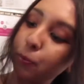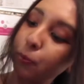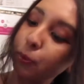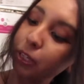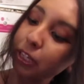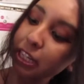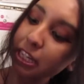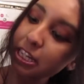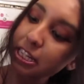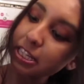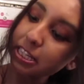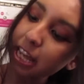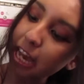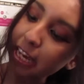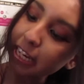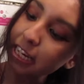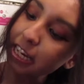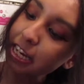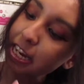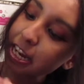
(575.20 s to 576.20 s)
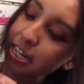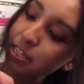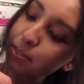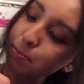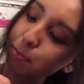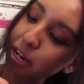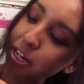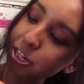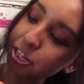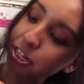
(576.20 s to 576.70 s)
really excited,
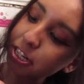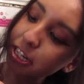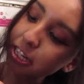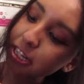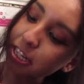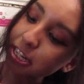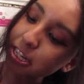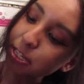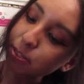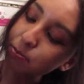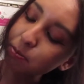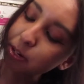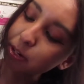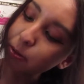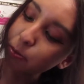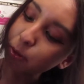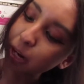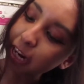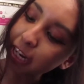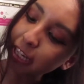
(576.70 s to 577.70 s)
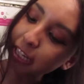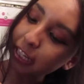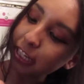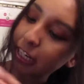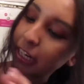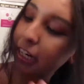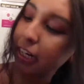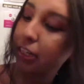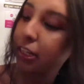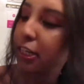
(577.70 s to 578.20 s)
especially this one right
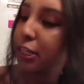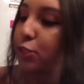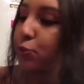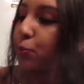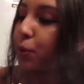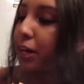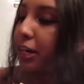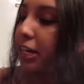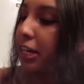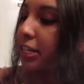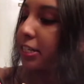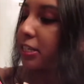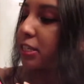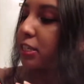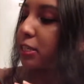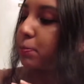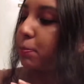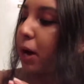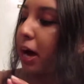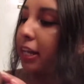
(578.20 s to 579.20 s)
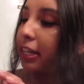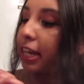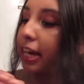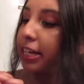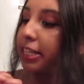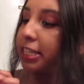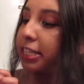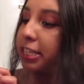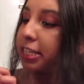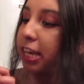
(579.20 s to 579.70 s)
here. This one is the
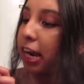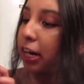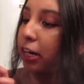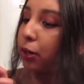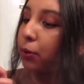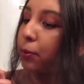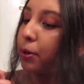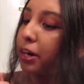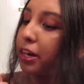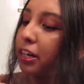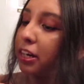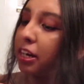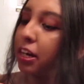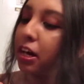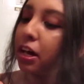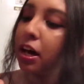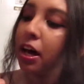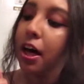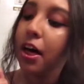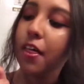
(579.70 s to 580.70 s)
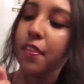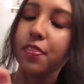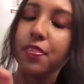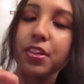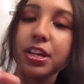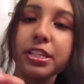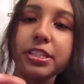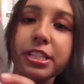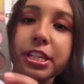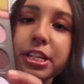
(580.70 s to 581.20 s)
Spotlight Stellar one.
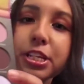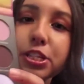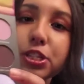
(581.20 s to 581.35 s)
This is